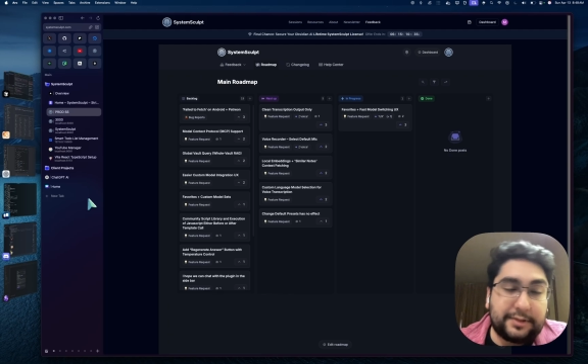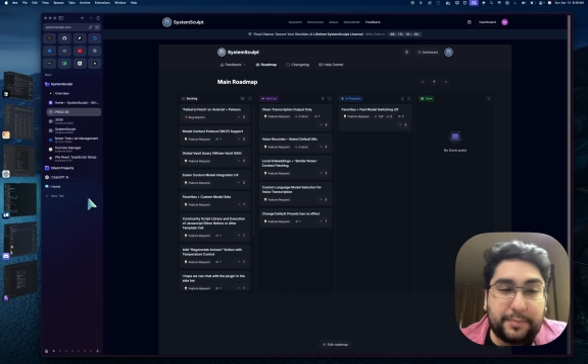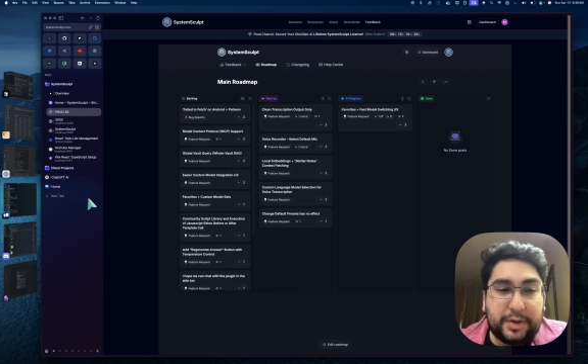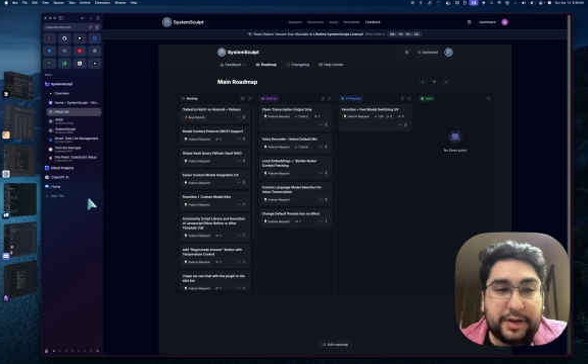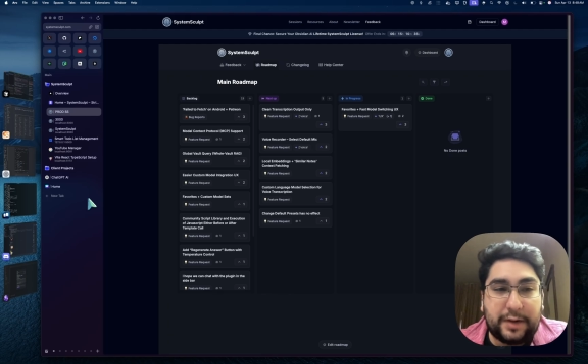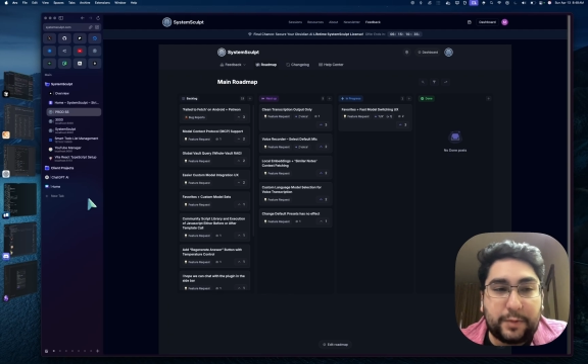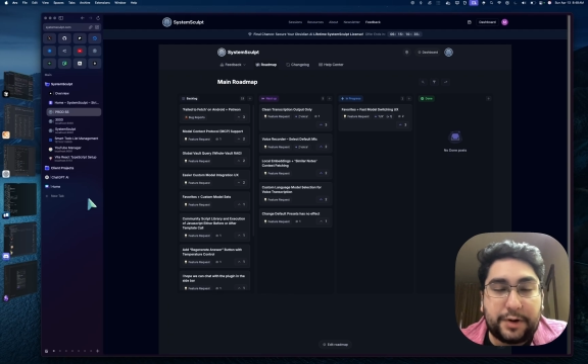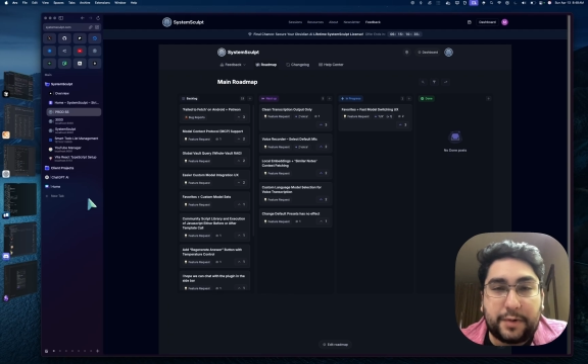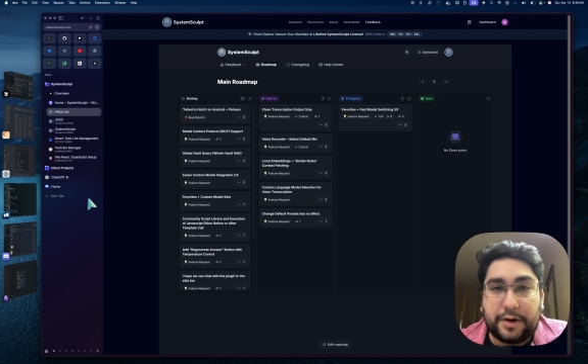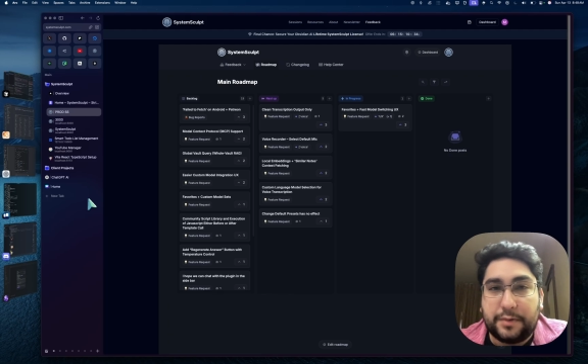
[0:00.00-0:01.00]
depending on
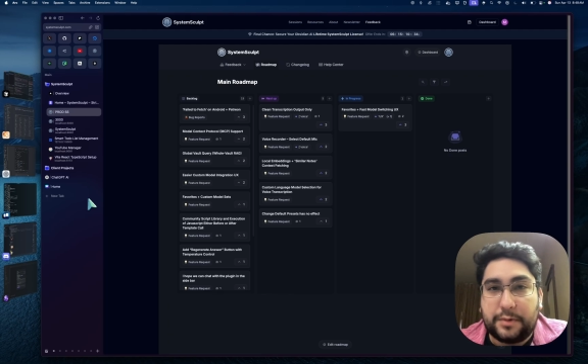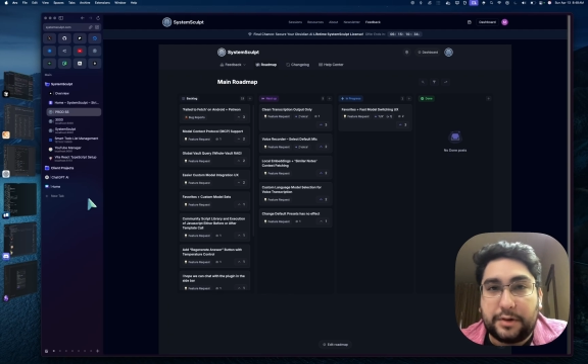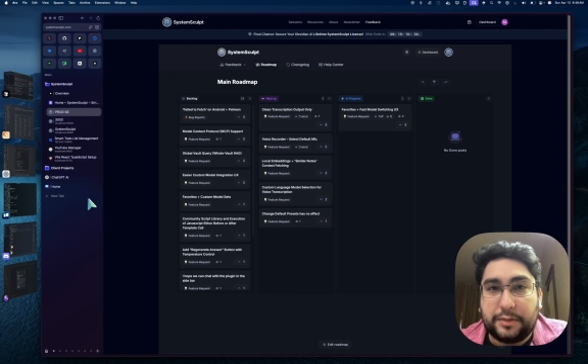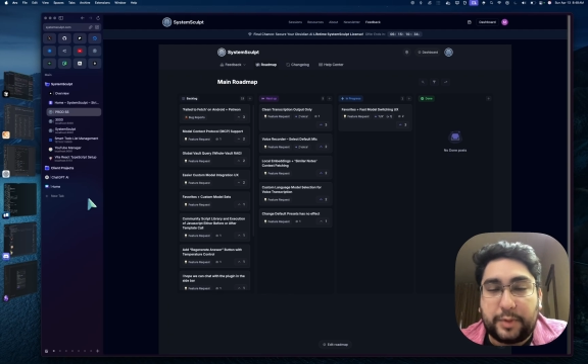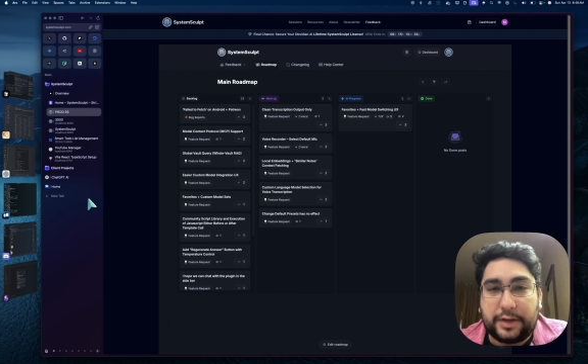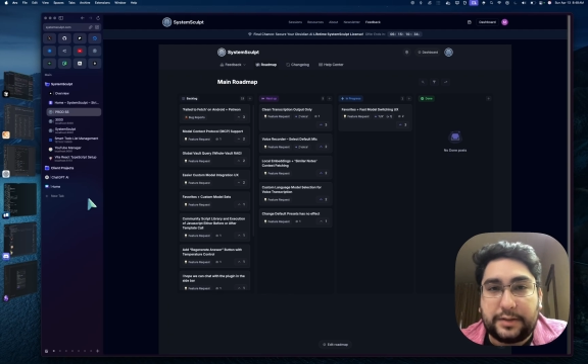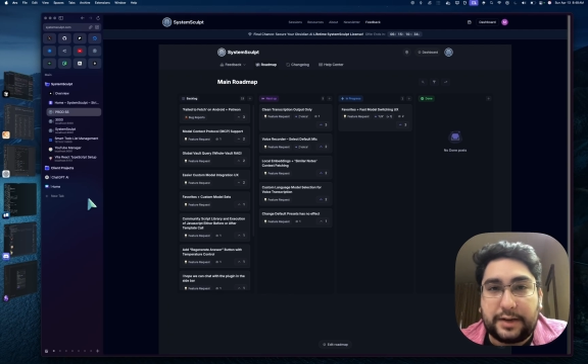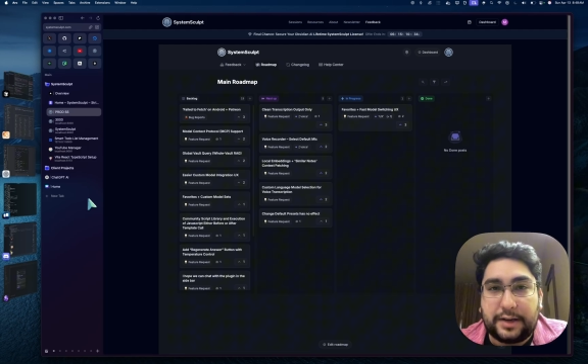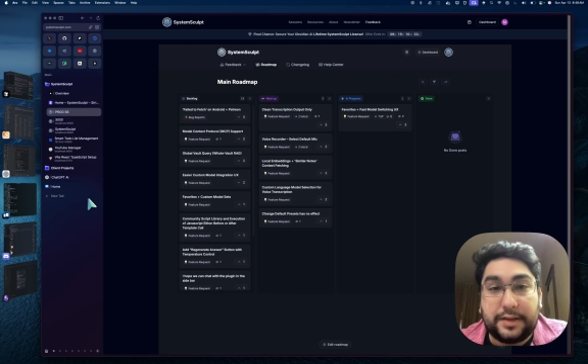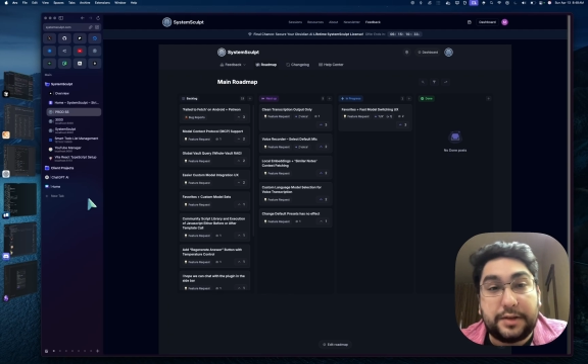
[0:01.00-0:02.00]
where you are in the world,
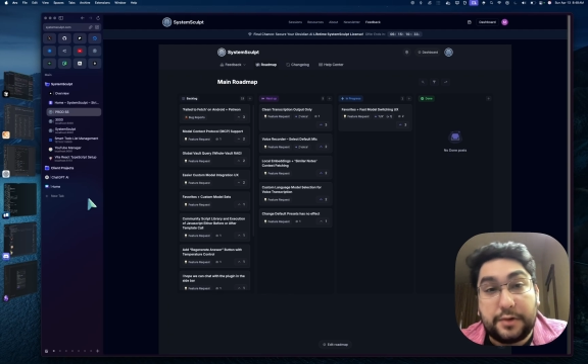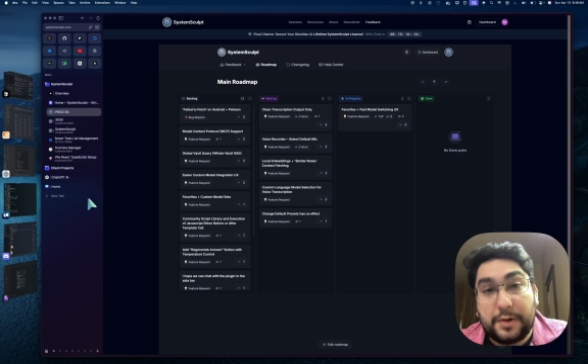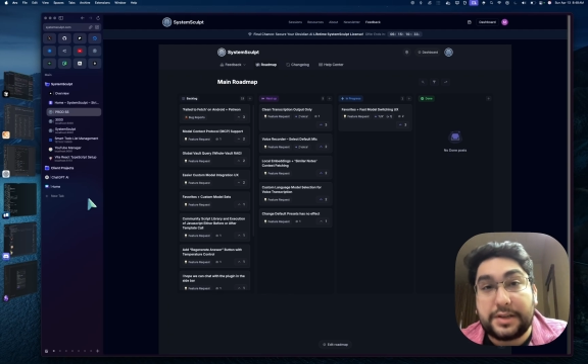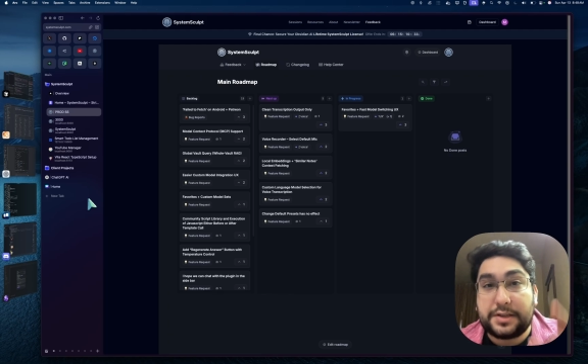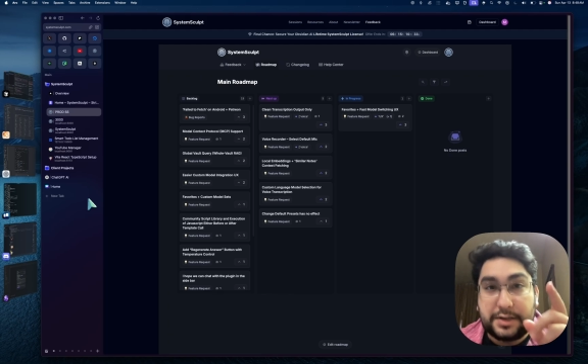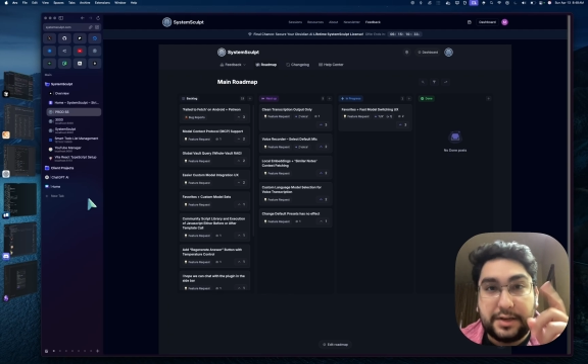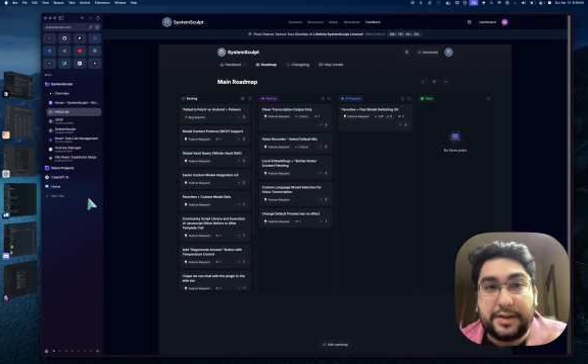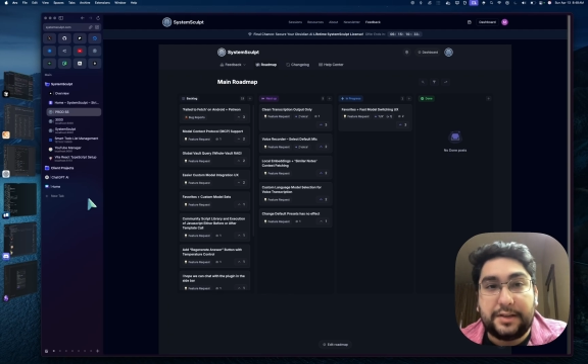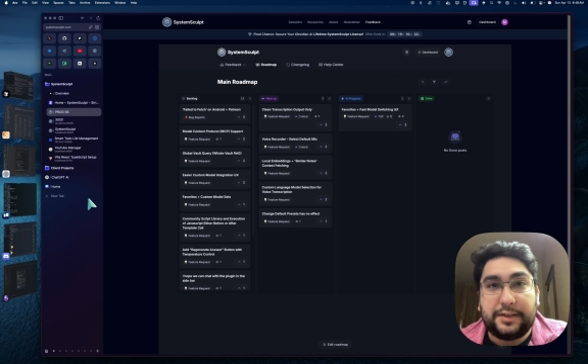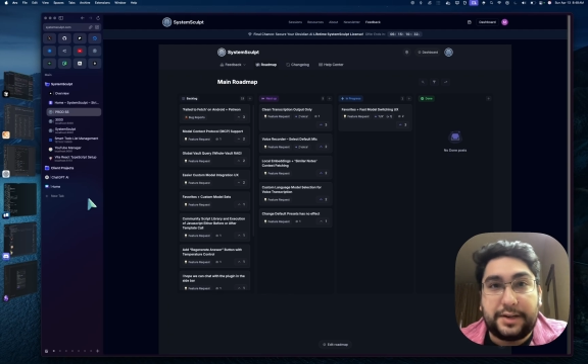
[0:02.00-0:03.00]
but in the US,
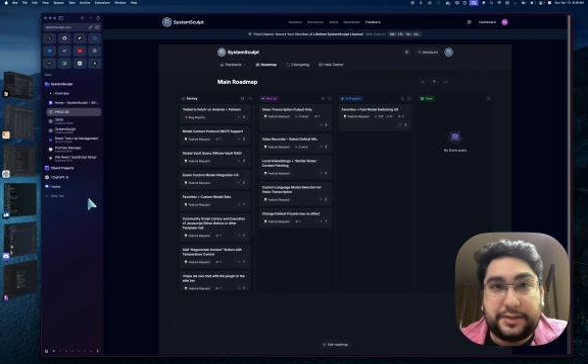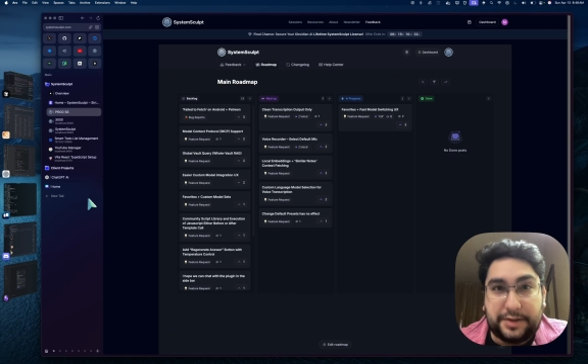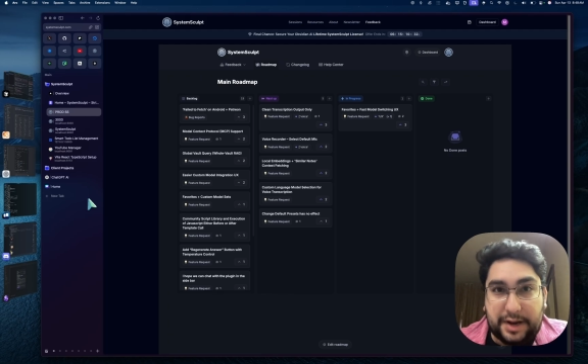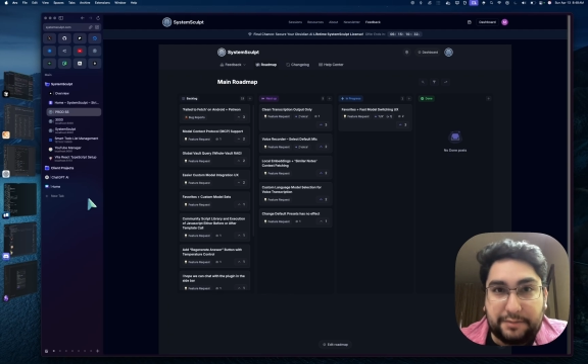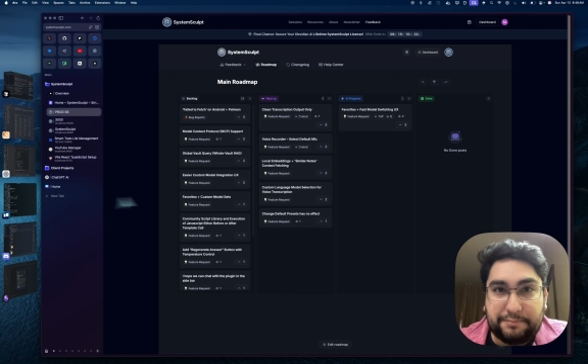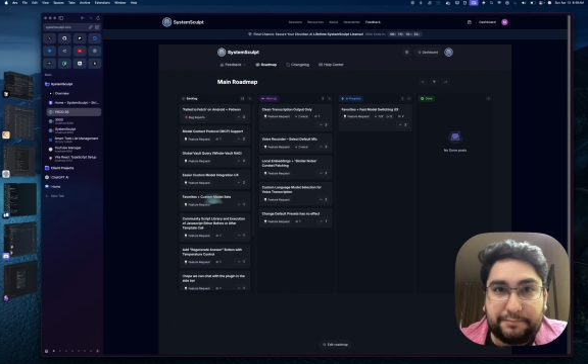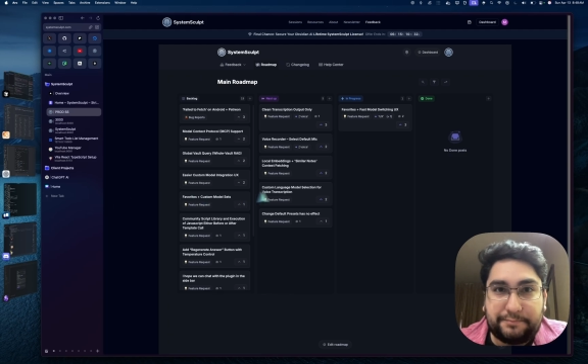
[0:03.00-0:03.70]
later today.